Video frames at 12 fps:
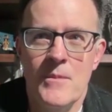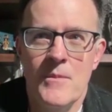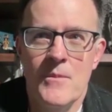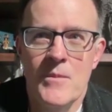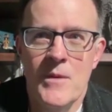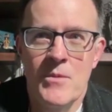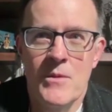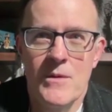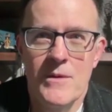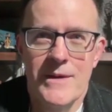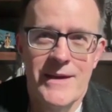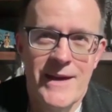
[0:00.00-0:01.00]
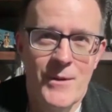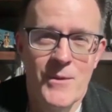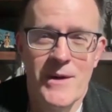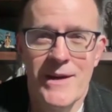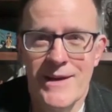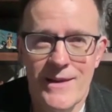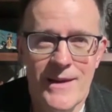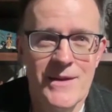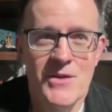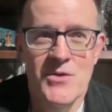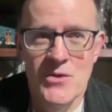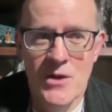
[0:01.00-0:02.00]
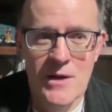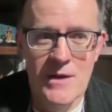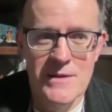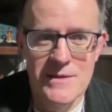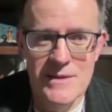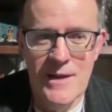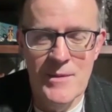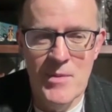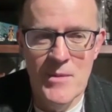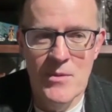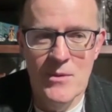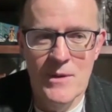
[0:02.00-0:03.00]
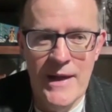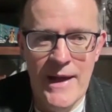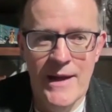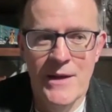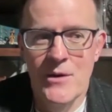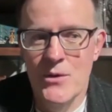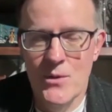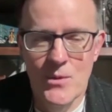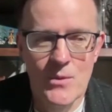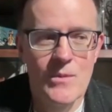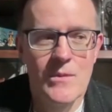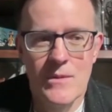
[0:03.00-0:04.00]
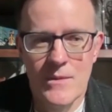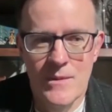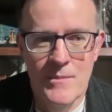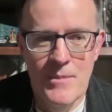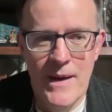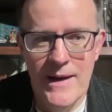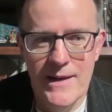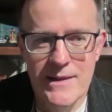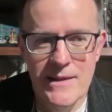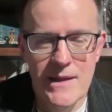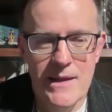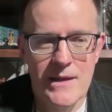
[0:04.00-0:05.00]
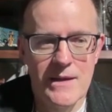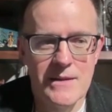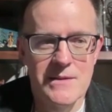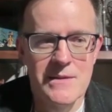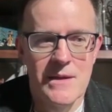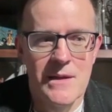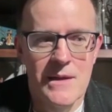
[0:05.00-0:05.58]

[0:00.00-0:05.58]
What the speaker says: People are like, yeah, we're getting a lot of junk because a lot of people can do bad ideas.